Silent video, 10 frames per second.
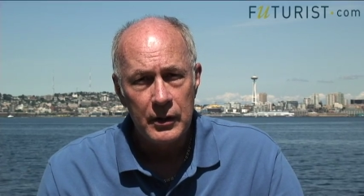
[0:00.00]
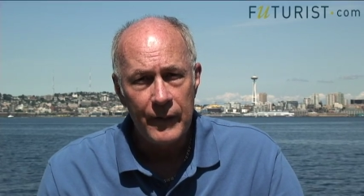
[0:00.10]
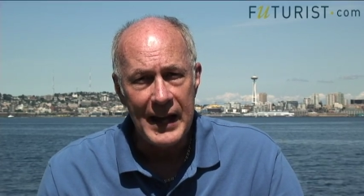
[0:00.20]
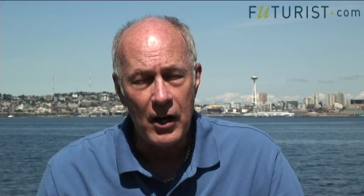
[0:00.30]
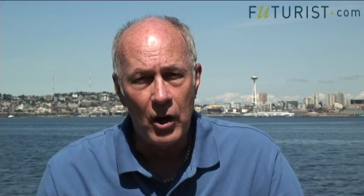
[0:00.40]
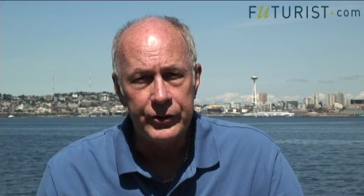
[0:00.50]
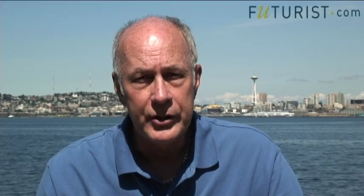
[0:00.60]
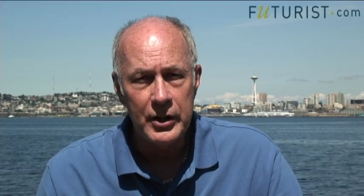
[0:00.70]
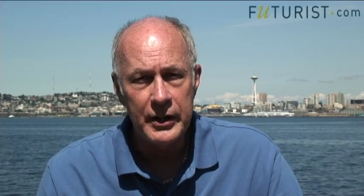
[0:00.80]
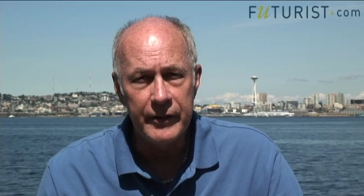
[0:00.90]
that
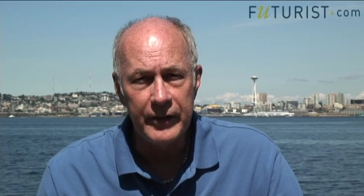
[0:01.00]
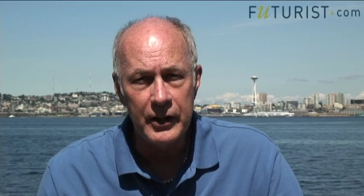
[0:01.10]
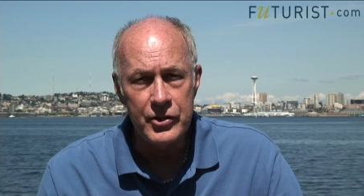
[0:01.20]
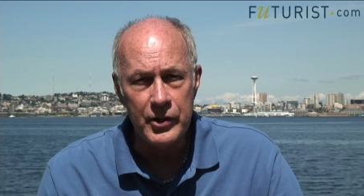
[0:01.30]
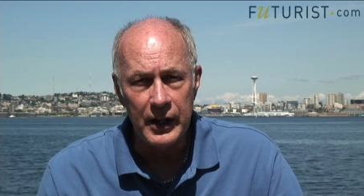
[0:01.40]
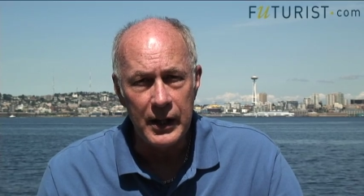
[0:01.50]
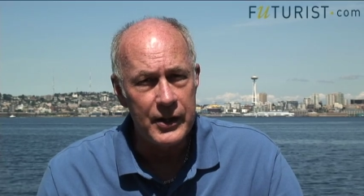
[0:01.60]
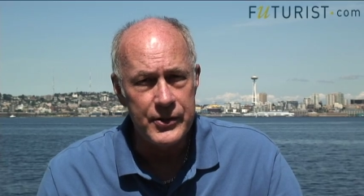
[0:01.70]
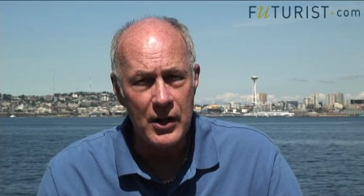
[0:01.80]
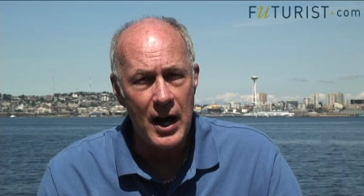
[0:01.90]
alternative energy
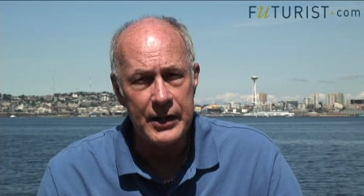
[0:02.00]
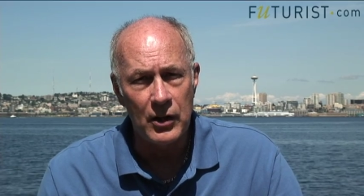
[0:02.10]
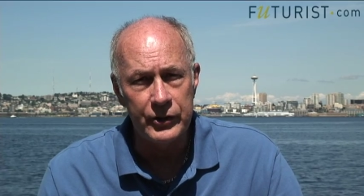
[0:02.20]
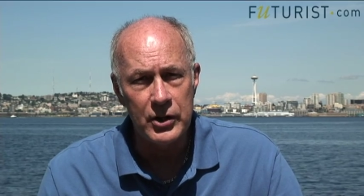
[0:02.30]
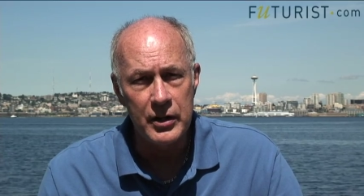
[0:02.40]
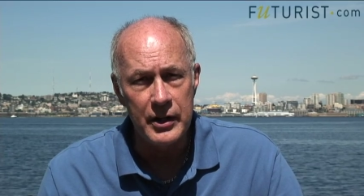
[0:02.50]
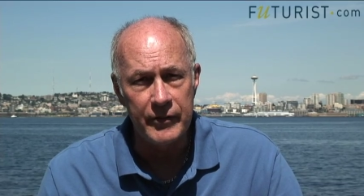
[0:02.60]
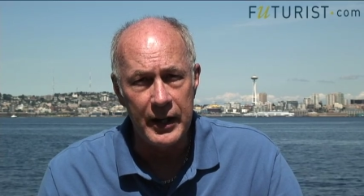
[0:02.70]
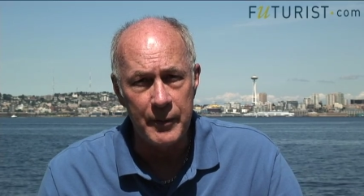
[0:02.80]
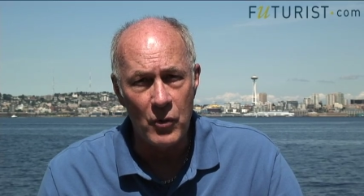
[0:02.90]
is not
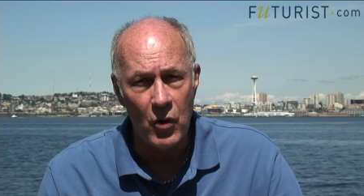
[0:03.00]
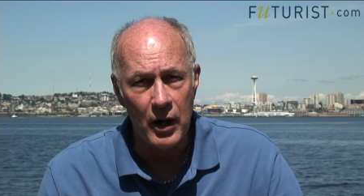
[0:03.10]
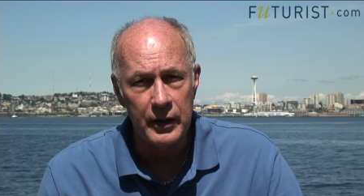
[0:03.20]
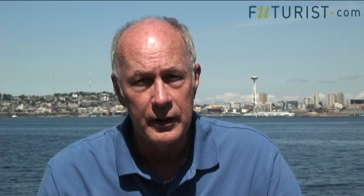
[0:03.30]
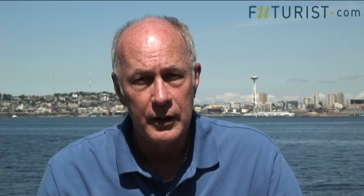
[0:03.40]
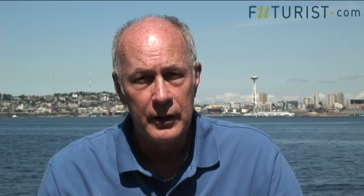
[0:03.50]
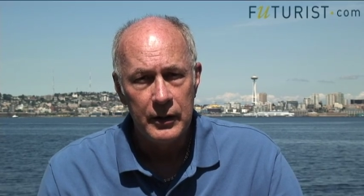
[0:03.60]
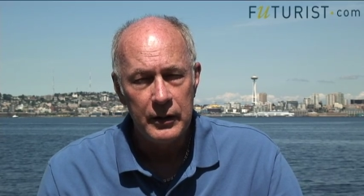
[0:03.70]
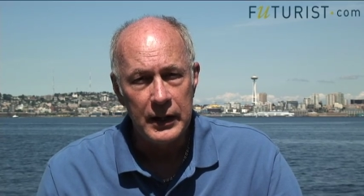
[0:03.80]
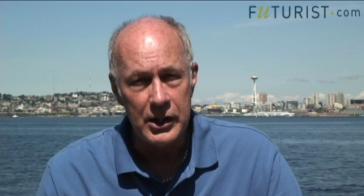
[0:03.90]
alternative anymore
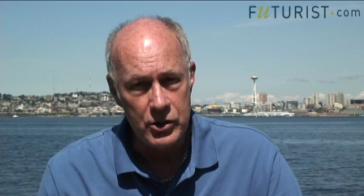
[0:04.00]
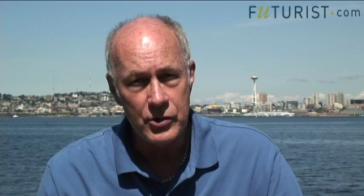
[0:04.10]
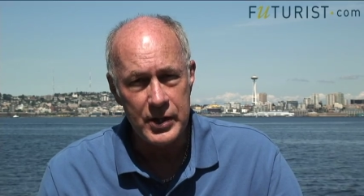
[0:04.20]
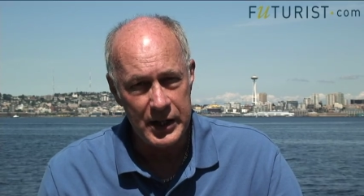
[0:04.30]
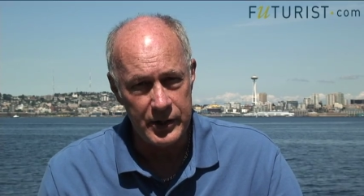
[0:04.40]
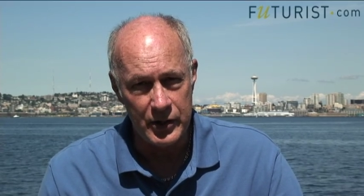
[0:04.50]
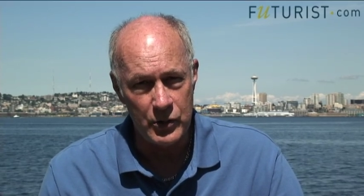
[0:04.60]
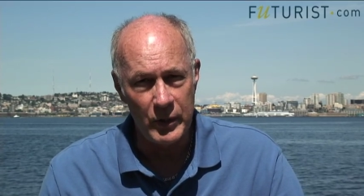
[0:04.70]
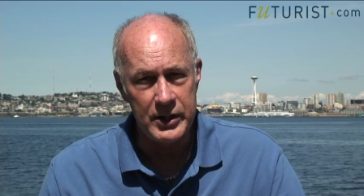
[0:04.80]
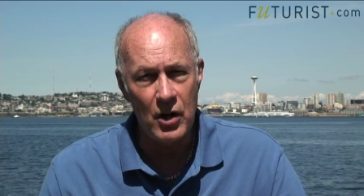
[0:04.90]
in two senses.
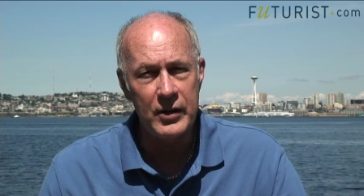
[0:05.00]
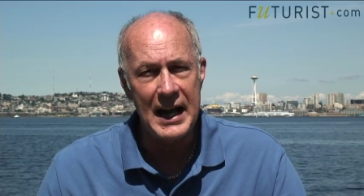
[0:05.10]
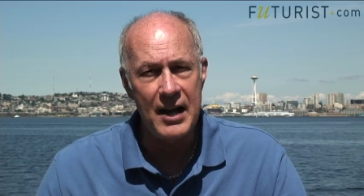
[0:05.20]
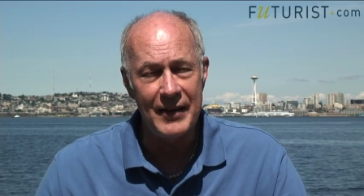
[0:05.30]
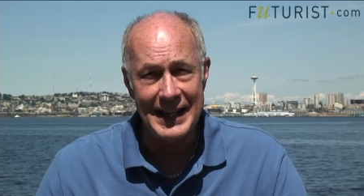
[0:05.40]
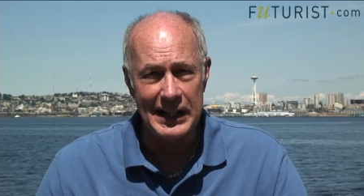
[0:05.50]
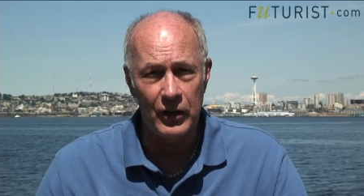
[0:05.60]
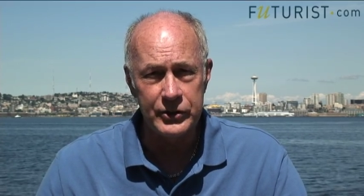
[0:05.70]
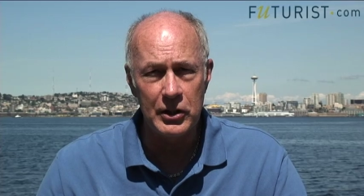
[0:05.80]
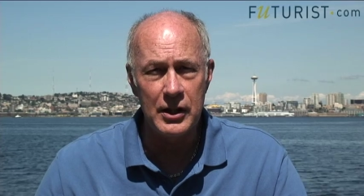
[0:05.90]
We don't have any
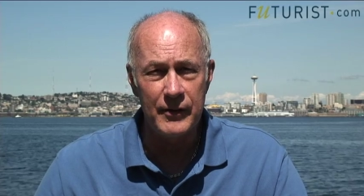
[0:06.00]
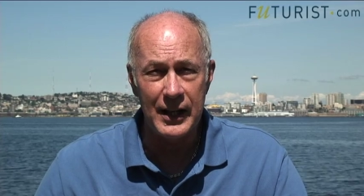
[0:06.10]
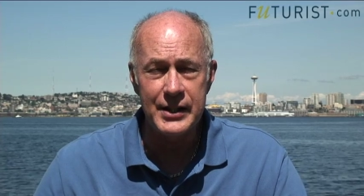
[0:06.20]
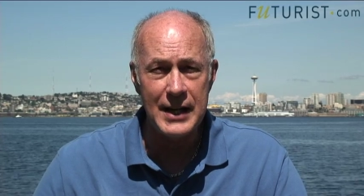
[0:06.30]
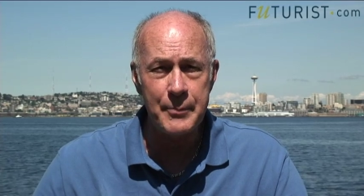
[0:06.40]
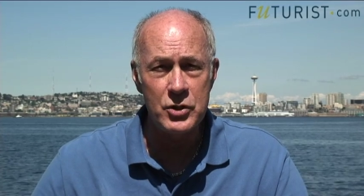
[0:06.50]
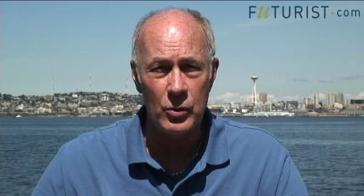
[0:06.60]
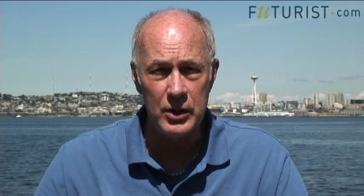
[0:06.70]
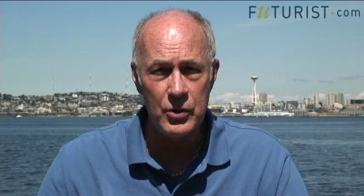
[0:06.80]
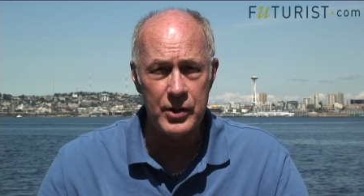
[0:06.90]
alternative except to
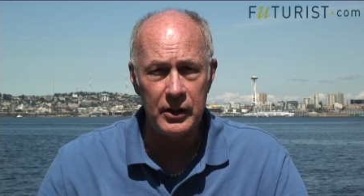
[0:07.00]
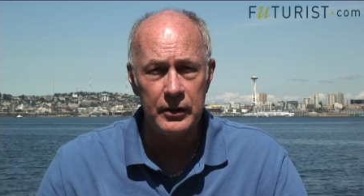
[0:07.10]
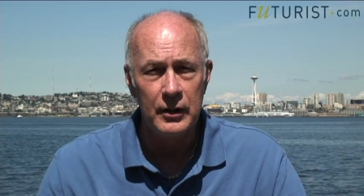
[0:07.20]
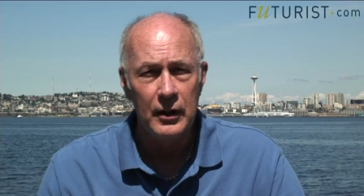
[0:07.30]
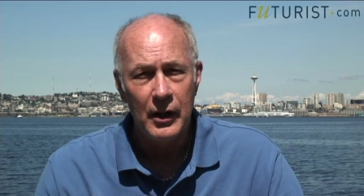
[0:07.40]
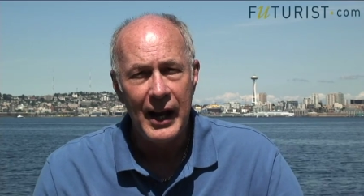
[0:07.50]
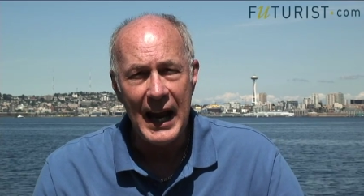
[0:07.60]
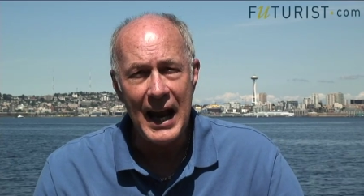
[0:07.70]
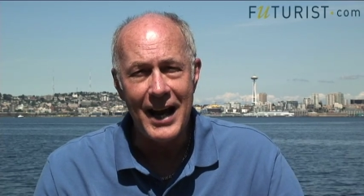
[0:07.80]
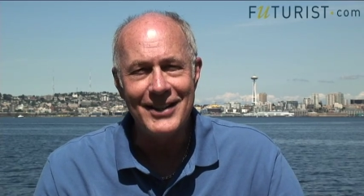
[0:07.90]
use it,
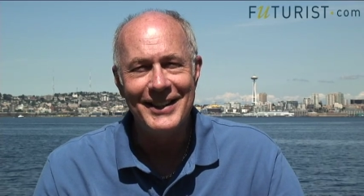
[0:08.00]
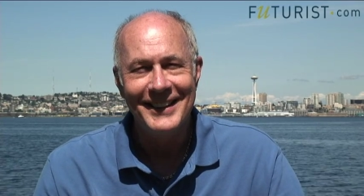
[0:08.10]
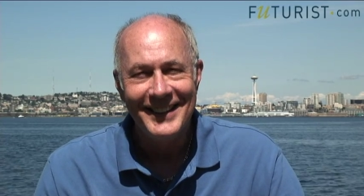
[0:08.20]
and